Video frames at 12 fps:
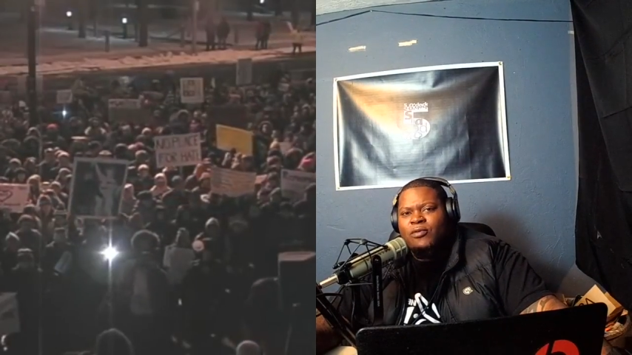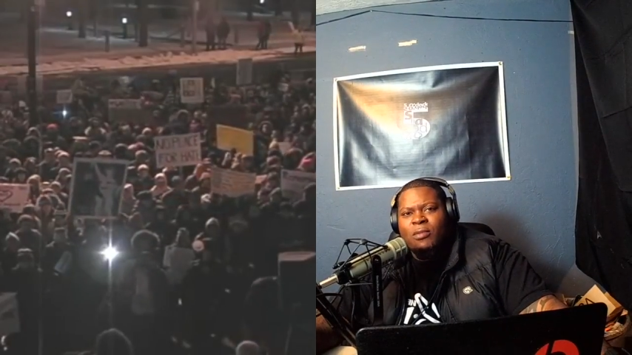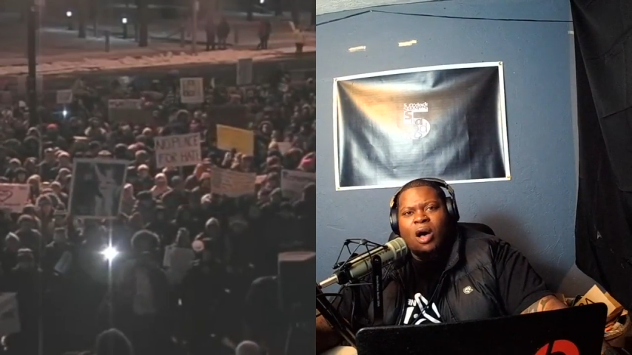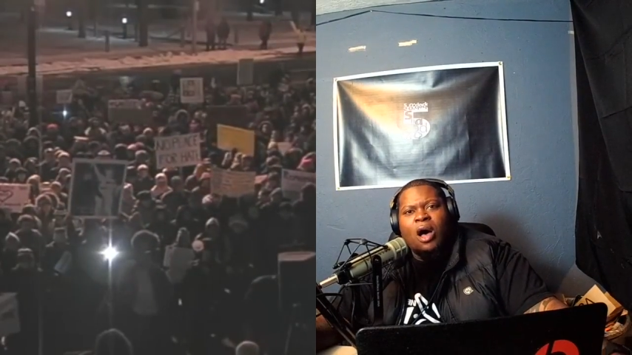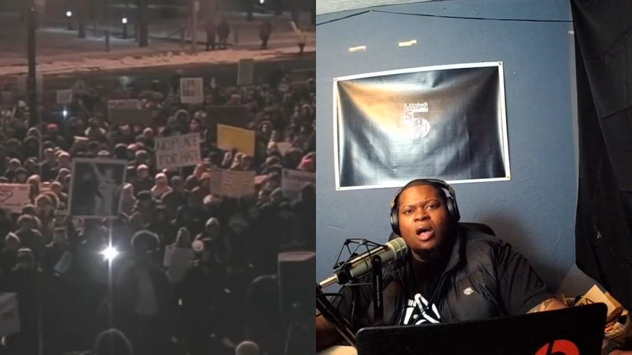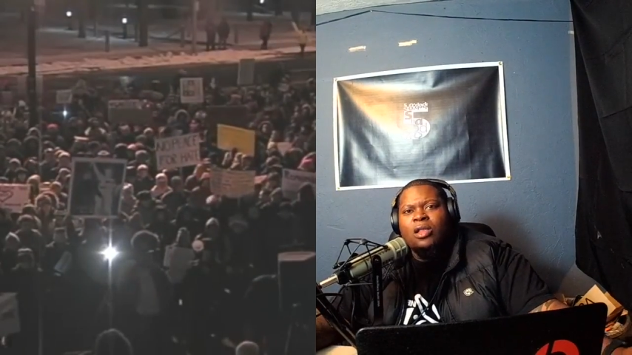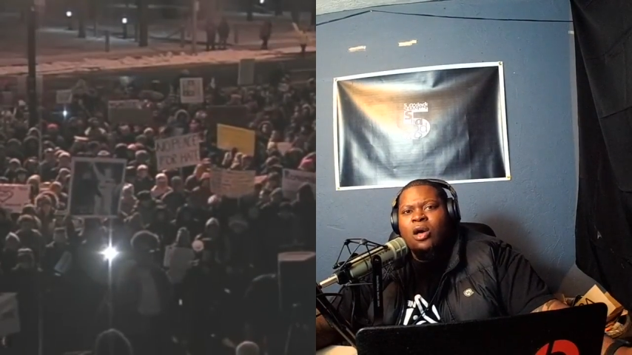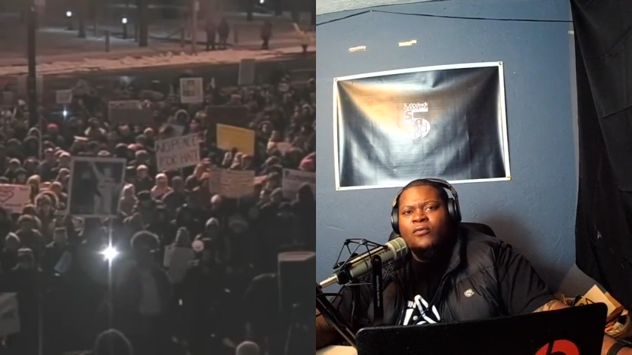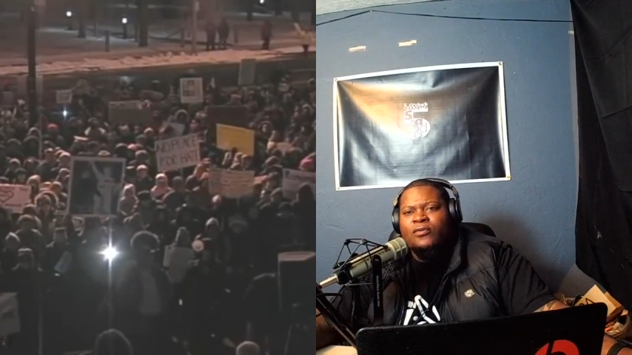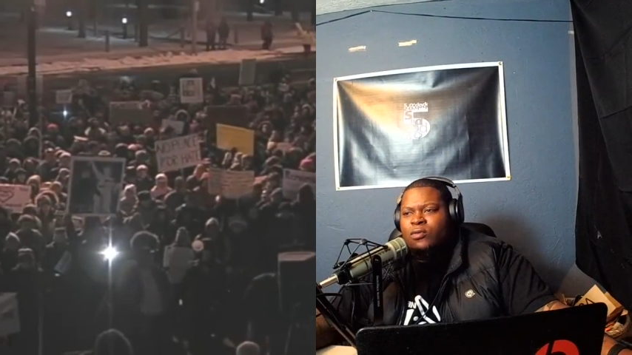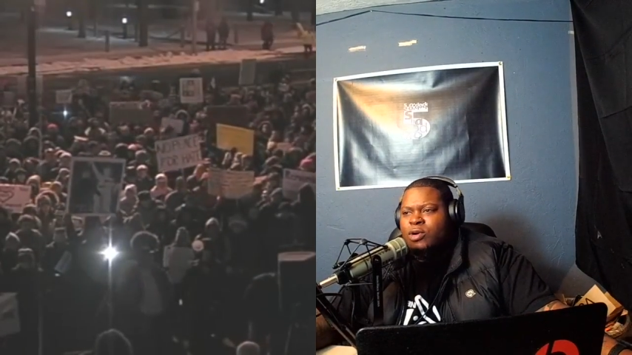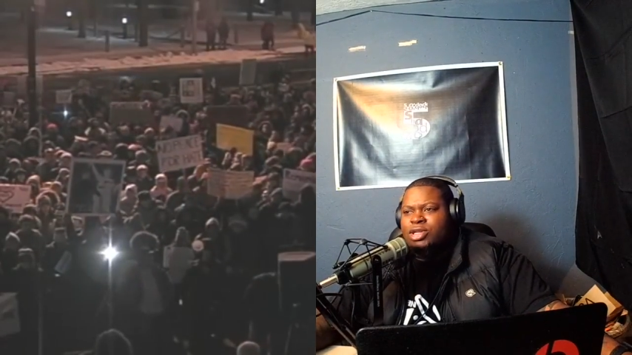from all
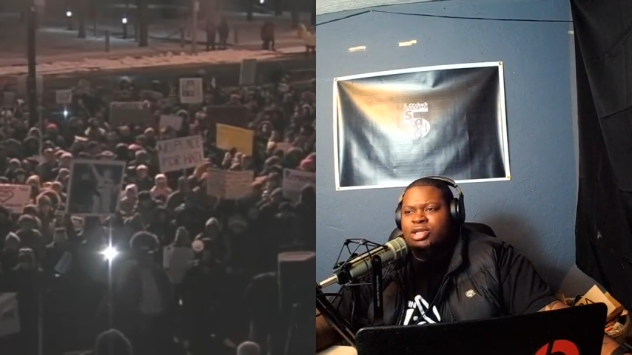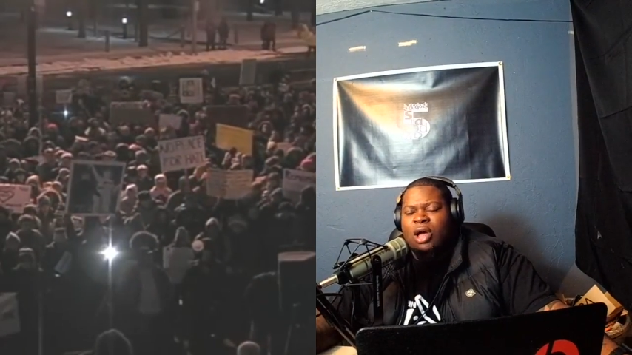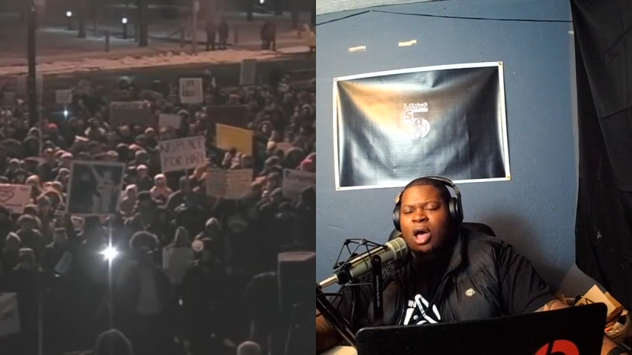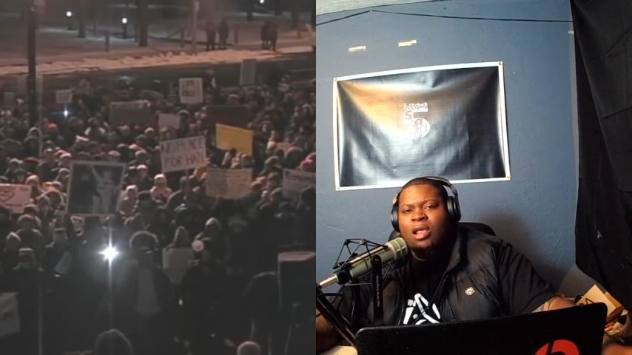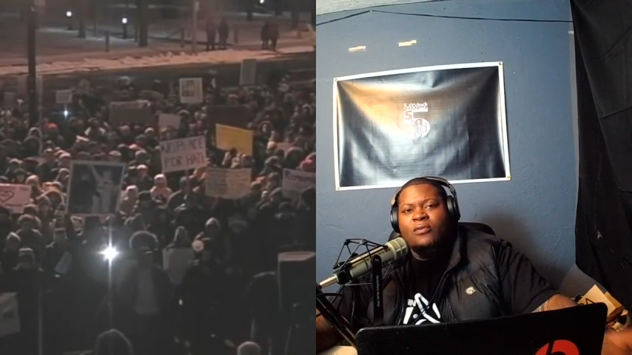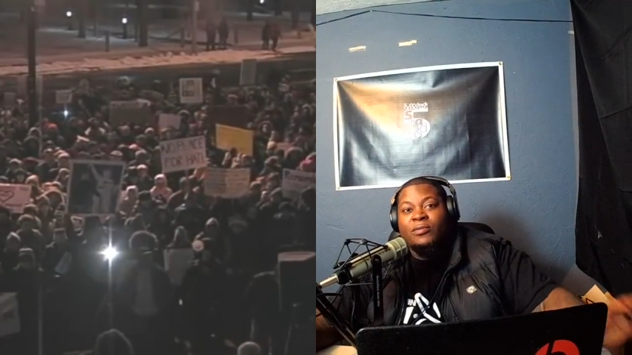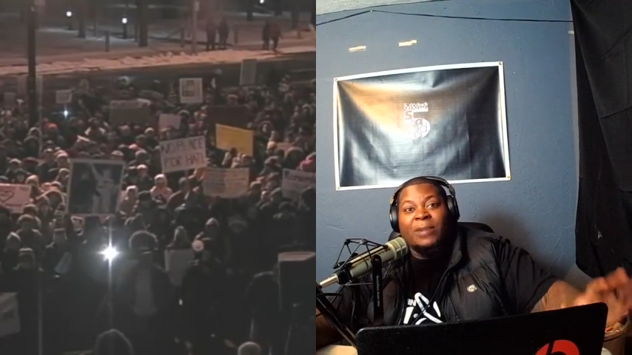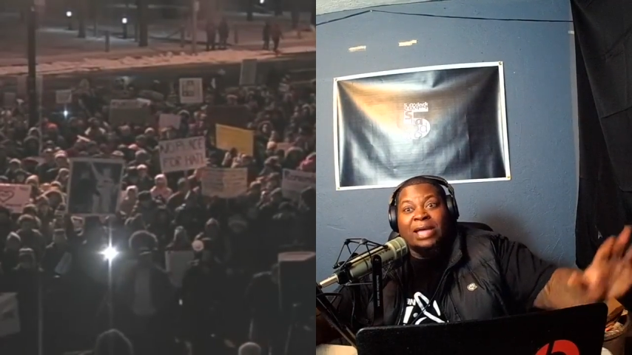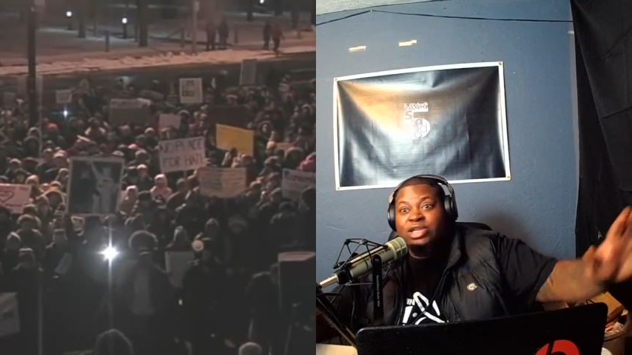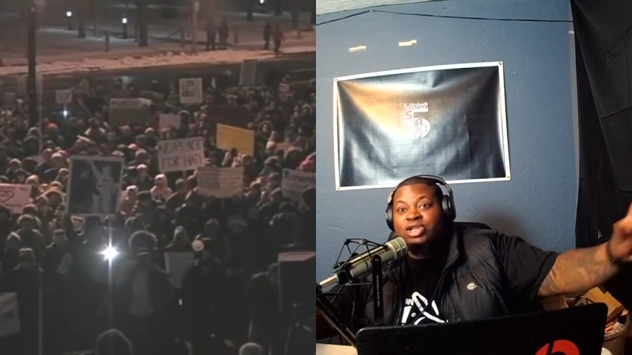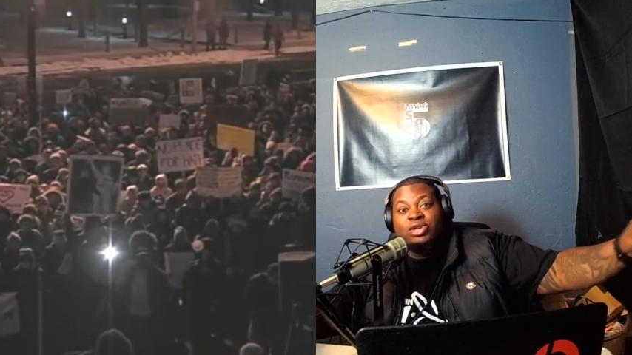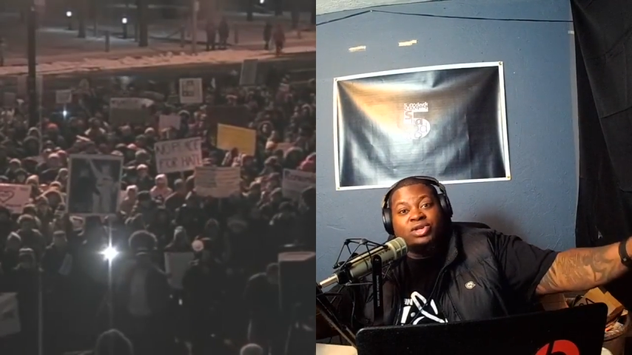over Worcester, all over
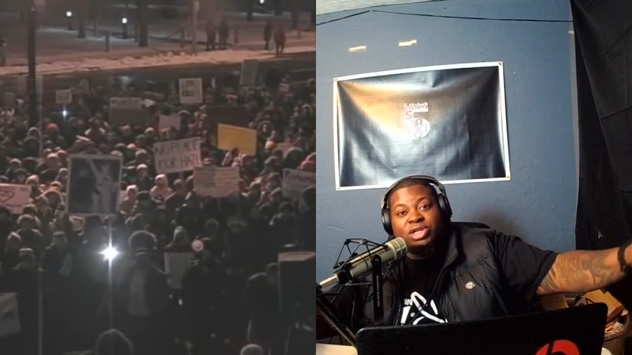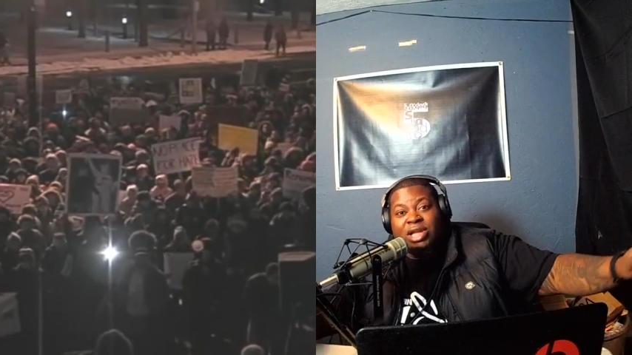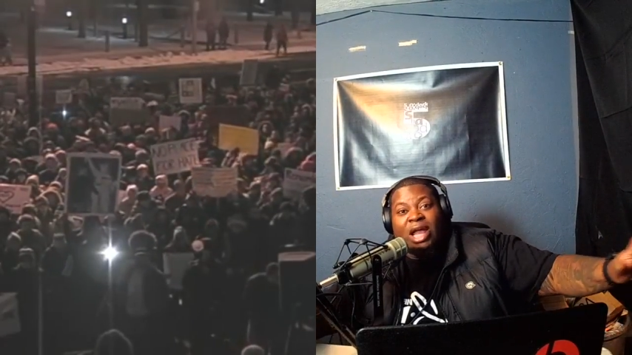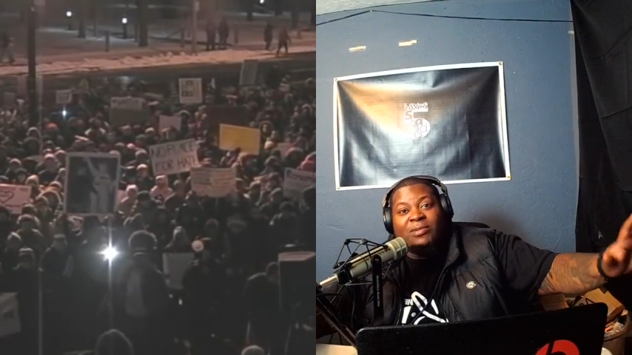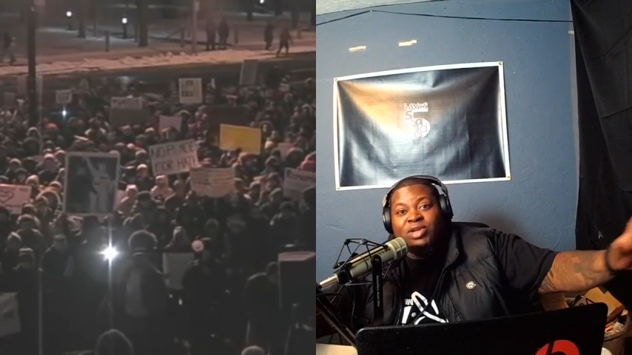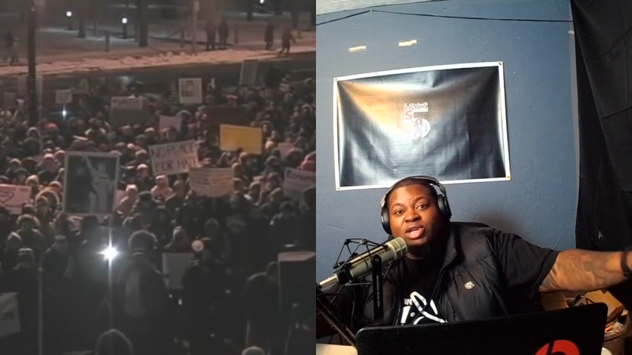Massachusetts, not even